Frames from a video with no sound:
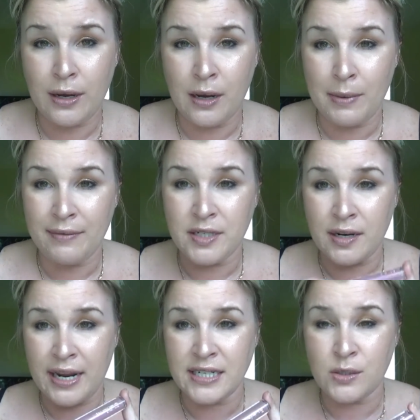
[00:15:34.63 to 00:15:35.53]
I've
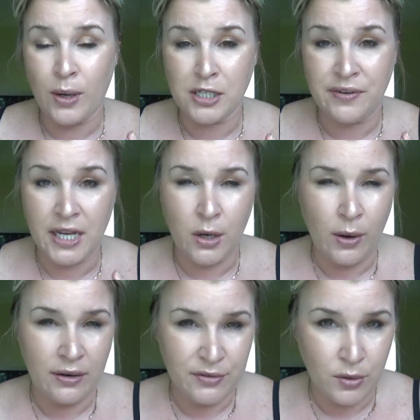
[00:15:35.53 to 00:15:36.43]
done a swatch video
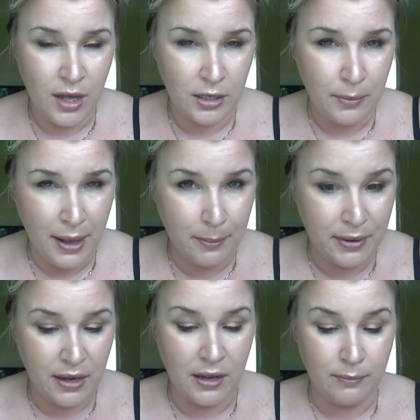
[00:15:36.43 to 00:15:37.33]
on a few
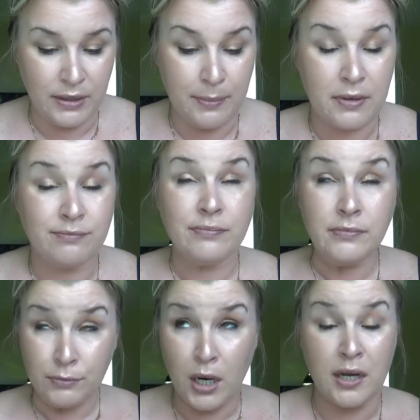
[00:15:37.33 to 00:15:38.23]
ColourPop lip
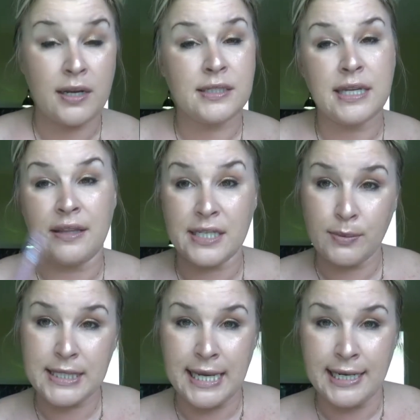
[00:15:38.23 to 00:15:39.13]
products, and this
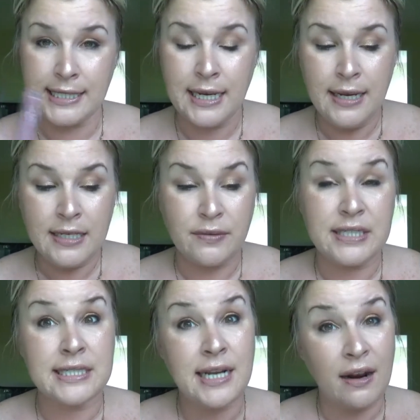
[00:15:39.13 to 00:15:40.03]
was in it, so this
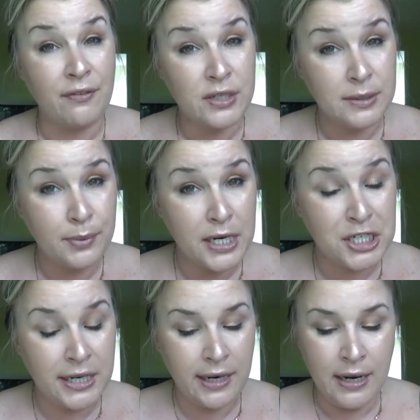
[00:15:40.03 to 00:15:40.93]
is not a first
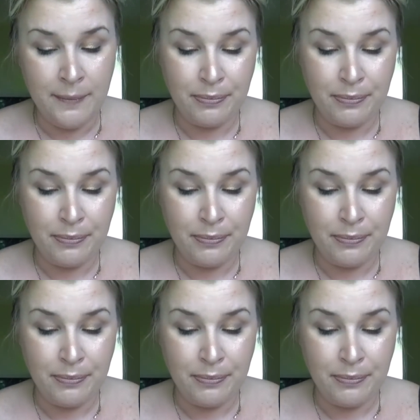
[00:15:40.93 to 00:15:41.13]
impression,